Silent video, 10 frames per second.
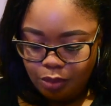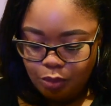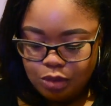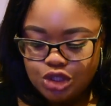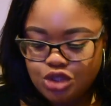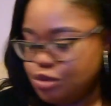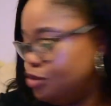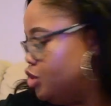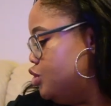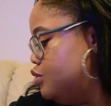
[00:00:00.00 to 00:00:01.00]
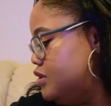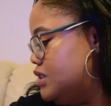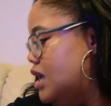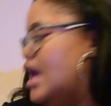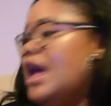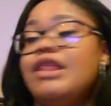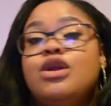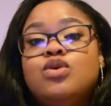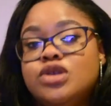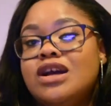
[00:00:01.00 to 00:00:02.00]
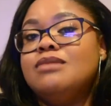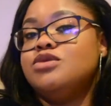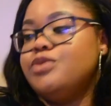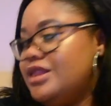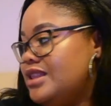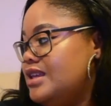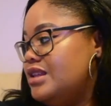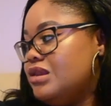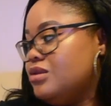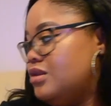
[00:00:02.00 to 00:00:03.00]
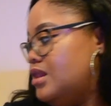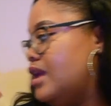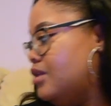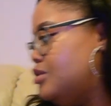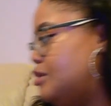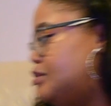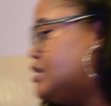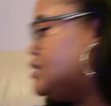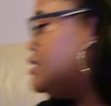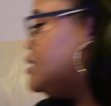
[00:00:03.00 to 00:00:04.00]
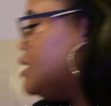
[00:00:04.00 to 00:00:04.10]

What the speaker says: which is super cute. And then it also comes with the like 3 pieces.